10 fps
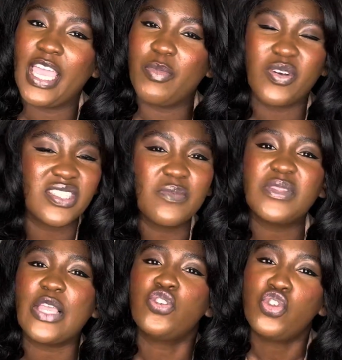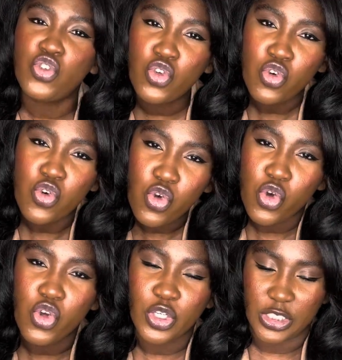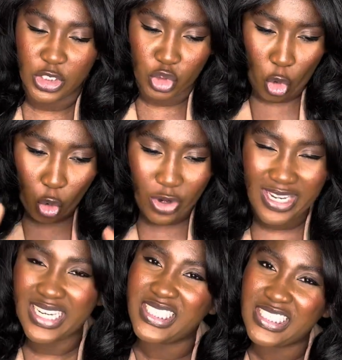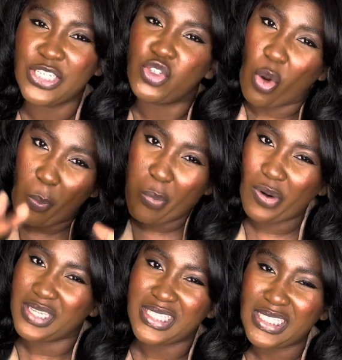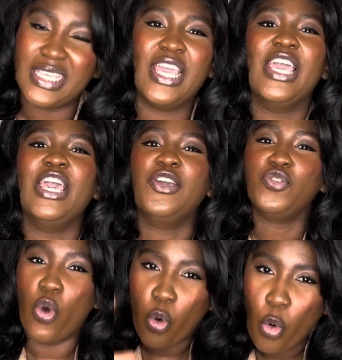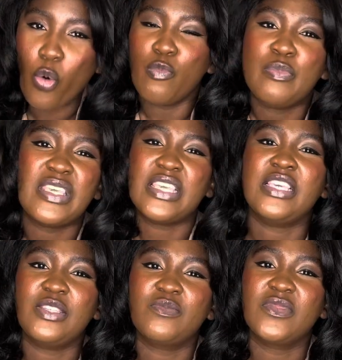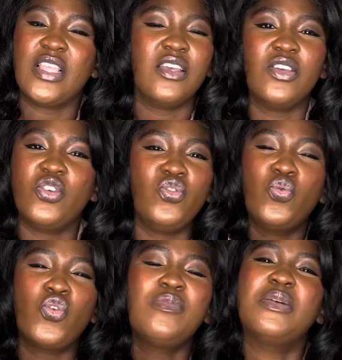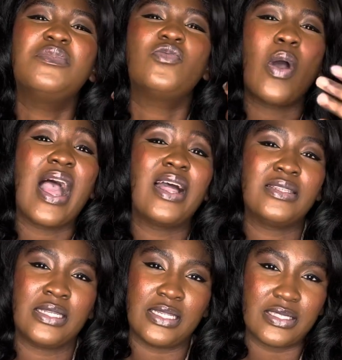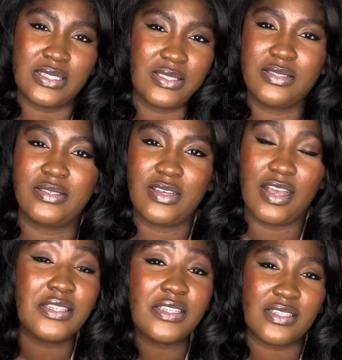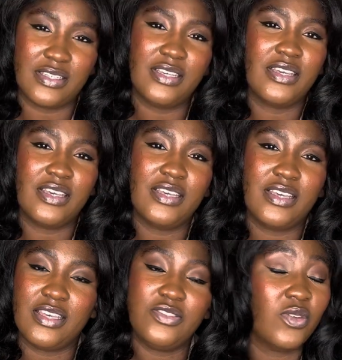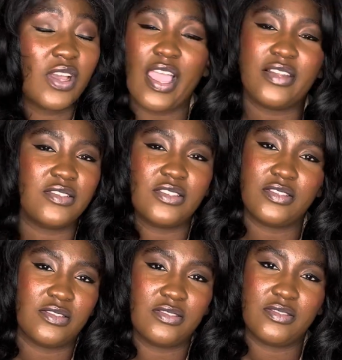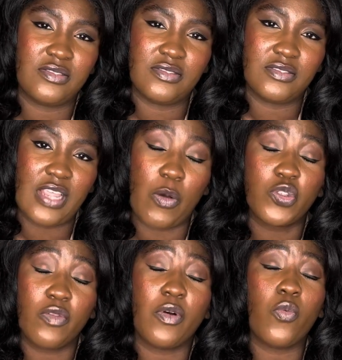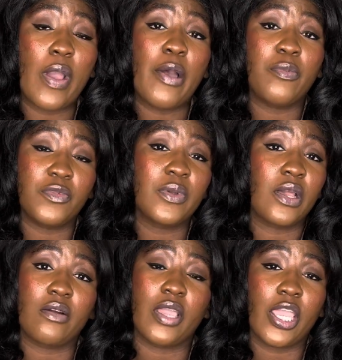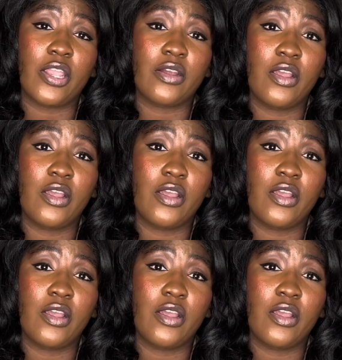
Because sometimes your condition, your body, your whole being, you will not be able to handle it. Honey, you can't. I was overwhelmed when I got here.